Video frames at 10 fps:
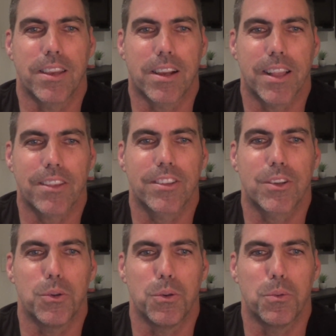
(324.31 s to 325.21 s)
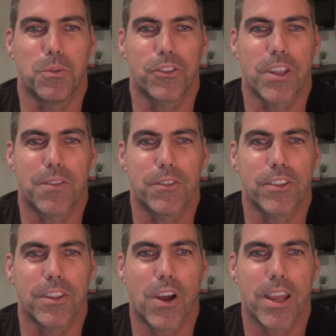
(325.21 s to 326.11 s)
The classical stuff.
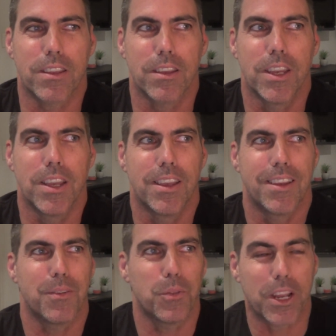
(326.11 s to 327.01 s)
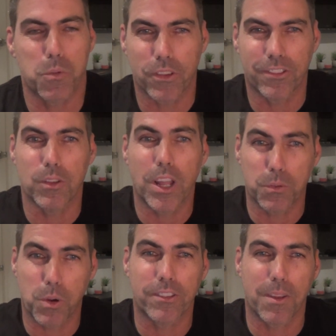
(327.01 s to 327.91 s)
Is it like, like yes. what,
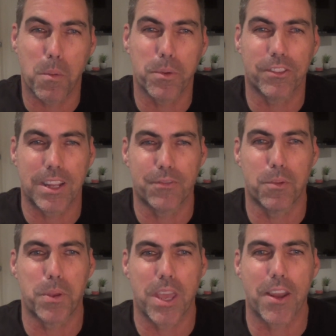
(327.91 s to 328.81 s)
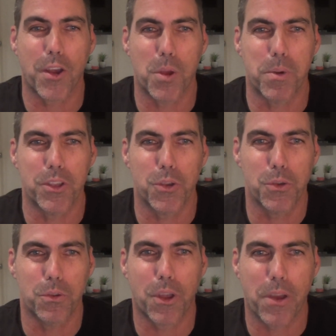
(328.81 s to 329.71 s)
like what someone would study for piano, but
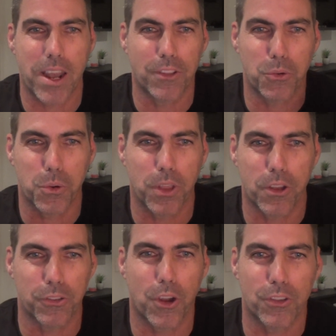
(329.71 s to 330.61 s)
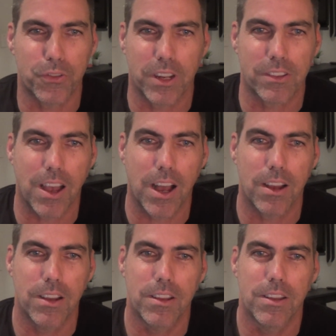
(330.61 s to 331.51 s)
you know how to do all those notes for
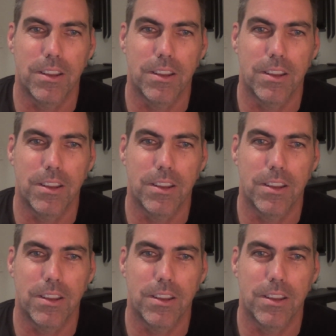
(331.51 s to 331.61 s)
guitar?